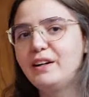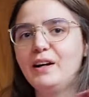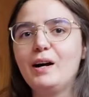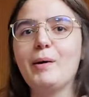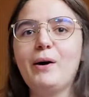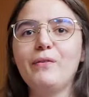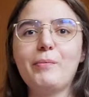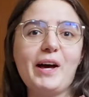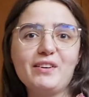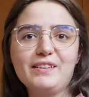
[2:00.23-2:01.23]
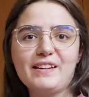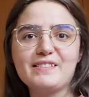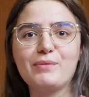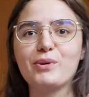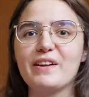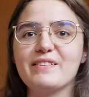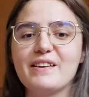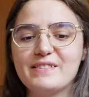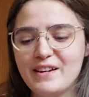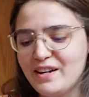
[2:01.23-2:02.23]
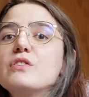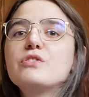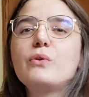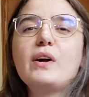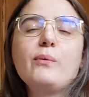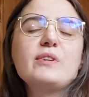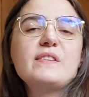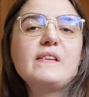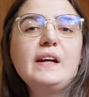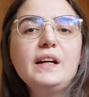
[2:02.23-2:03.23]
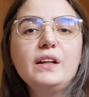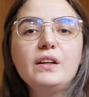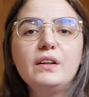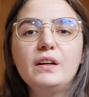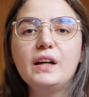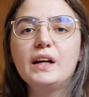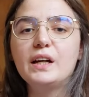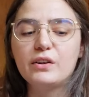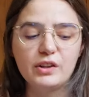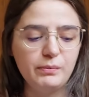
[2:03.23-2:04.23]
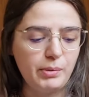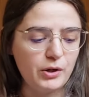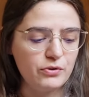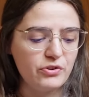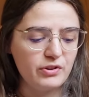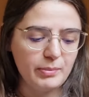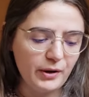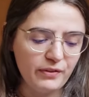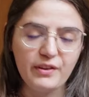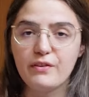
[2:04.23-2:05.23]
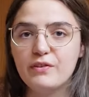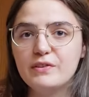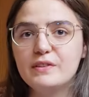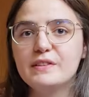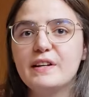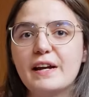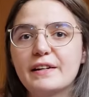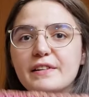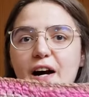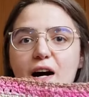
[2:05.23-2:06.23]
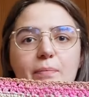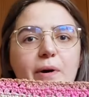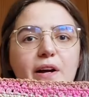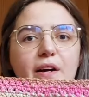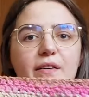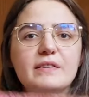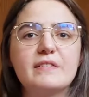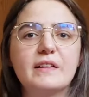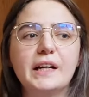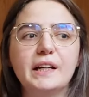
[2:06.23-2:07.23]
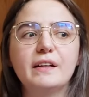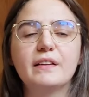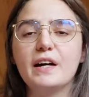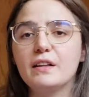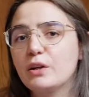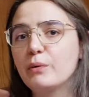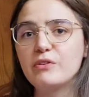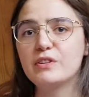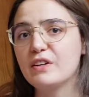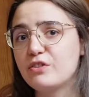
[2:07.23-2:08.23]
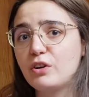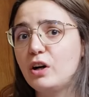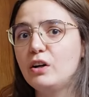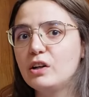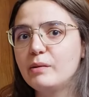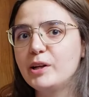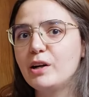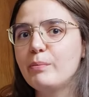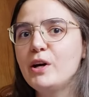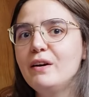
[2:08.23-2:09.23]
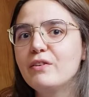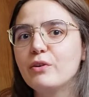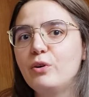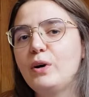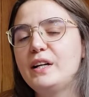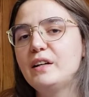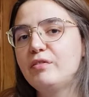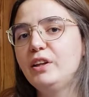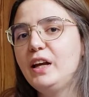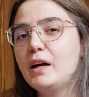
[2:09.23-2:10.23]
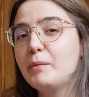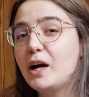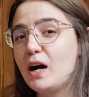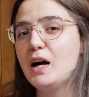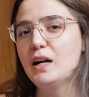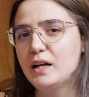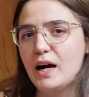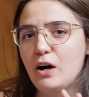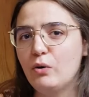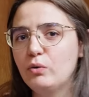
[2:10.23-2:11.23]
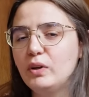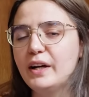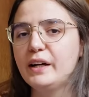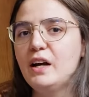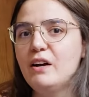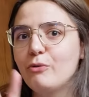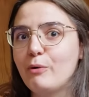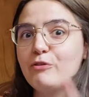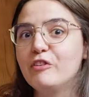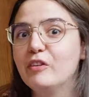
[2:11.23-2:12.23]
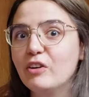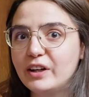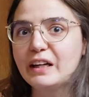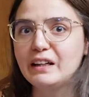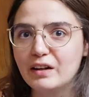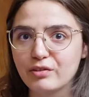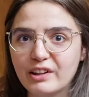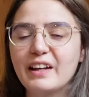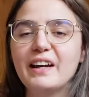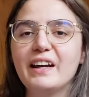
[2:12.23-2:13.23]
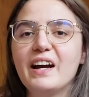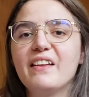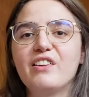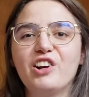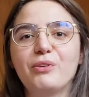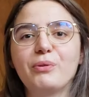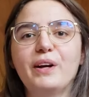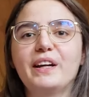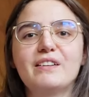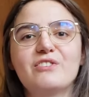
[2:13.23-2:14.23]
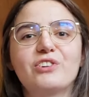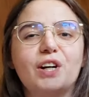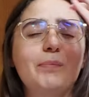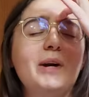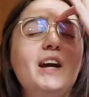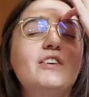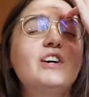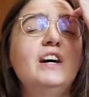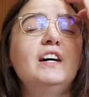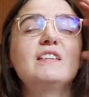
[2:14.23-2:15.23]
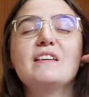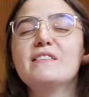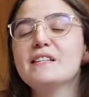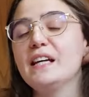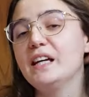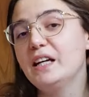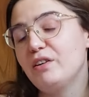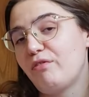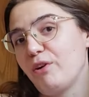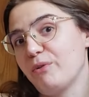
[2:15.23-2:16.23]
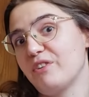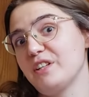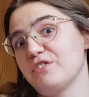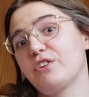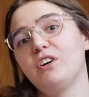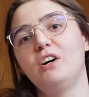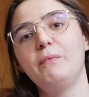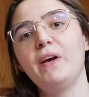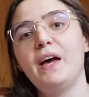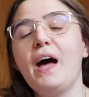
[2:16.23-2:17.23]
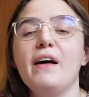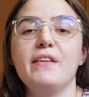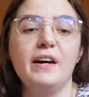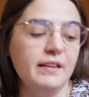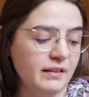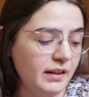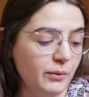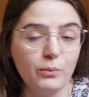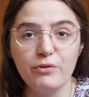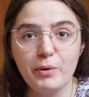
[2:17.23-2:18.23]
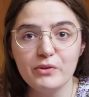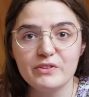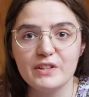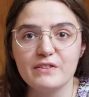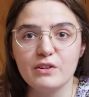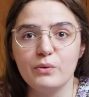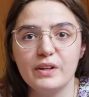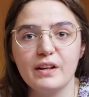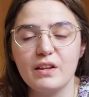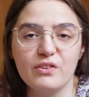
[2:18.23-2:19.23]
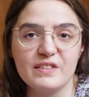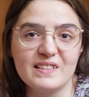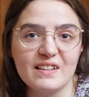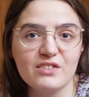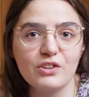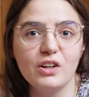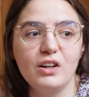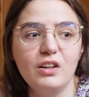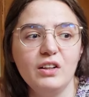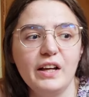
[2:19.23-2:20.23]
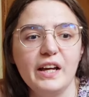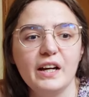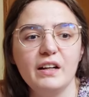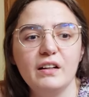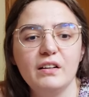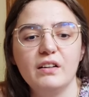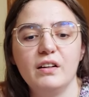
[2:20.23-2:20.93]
about the pattern testing process. So I was seeing Erin post about this tank top and saying that there is a tester call coming up. So I definitely had my eye out. So I was looking every day at their Instagram page to see if there was a tester call. And then it was posted. So one day there was a tester call, and